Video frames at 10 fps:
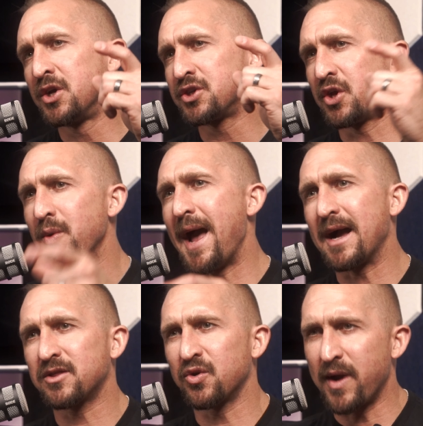so you
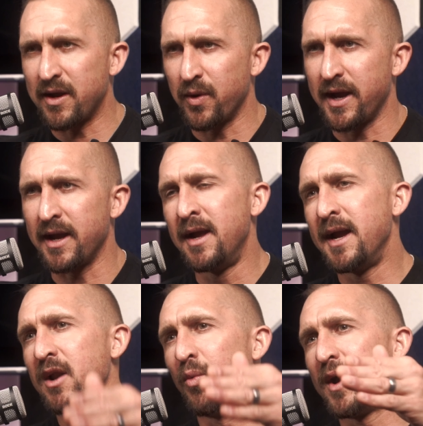act the right way
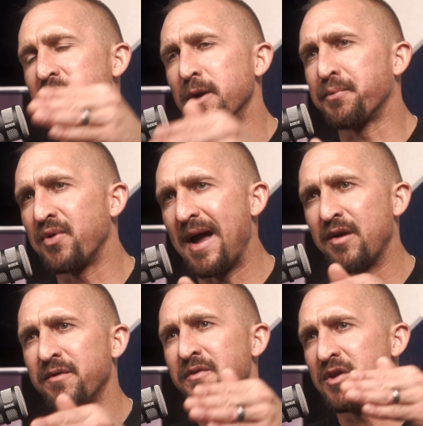in a way that you're proud
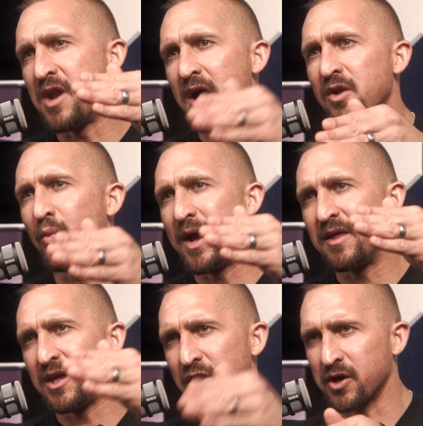of, not in a way
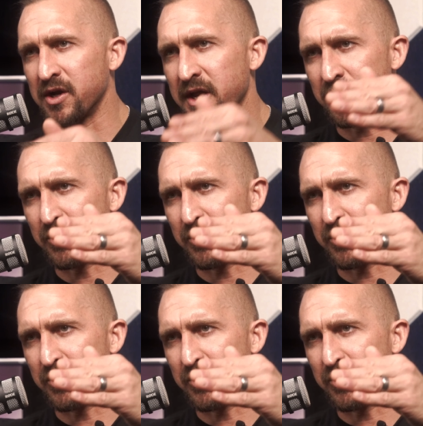that you're going to